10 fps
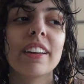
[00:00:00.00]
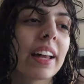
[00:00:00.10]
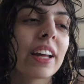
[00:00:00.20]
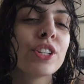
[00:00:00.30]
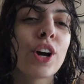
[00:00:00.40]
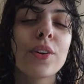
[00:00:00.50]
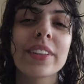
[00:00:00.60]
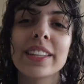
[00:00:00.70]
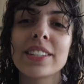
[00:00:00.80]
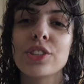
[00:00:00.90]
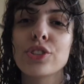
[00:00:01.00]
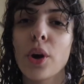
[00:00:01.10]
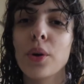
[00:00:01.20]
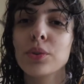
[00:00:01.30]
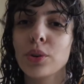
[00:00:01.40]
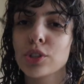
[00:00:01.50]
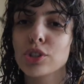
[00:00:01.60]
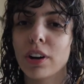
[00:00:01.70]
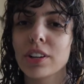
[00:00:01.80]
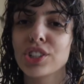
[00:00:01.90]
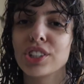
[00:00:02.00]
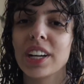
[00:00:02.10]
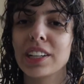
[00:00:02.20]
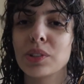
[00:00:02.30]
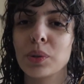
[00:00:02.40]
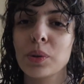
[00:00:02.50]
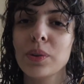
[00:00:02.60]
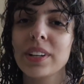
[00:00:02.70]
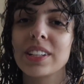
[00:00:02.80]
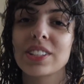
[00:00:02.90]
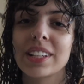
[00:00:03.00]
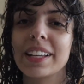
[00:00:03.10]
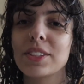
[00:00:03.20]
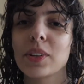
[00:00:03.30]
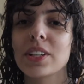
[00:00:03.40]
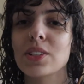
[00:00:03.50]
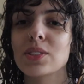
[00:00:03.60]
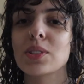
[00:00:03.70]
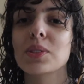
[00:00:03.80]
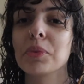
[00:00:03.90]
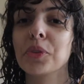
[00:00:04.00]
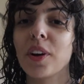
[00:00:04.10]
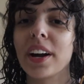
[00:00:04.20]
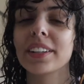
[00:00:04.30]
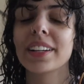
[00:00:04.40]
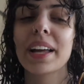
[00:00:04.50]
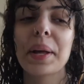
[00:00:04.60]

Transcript: And I know that this is so not structured at all, it's literally just a small rant,